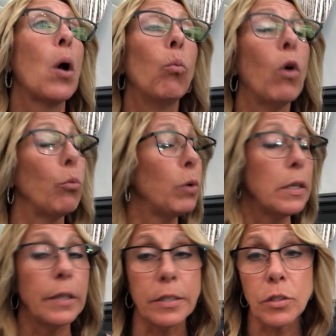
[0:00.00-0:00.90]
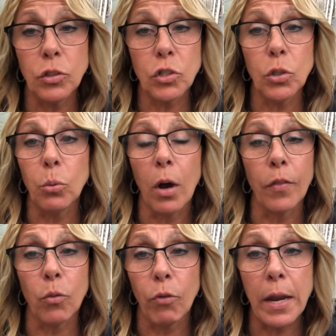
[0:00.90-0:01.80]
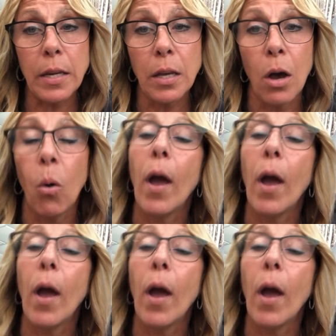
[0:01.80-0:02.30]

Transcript: what we listen to on the radio,